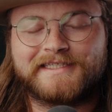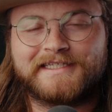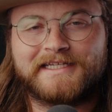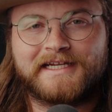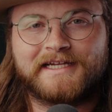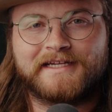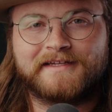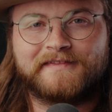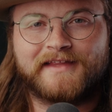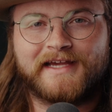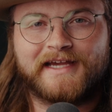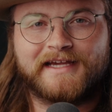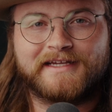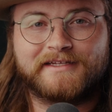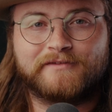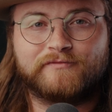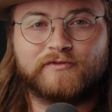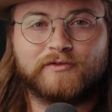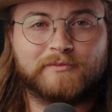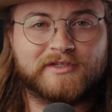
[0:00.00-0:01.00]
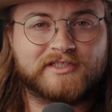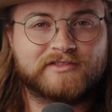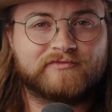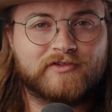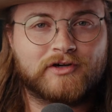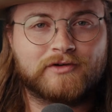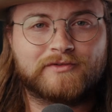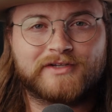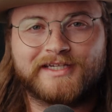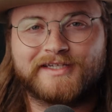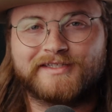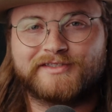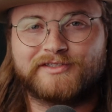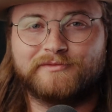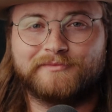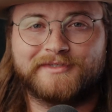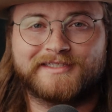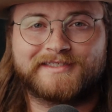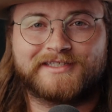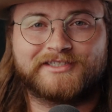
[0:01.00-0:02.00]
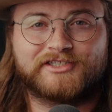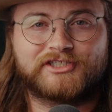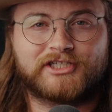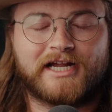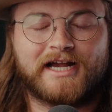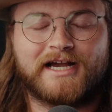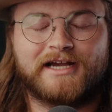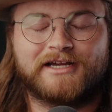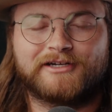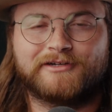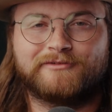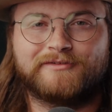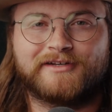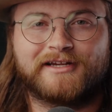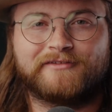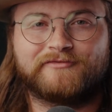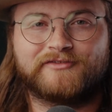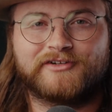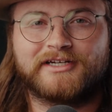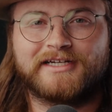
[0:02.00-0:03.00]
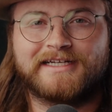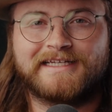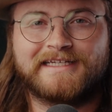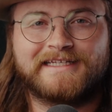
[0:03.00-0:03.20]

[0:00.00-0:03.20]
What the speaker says: today that if you miss focus, you miss the shot or whatever,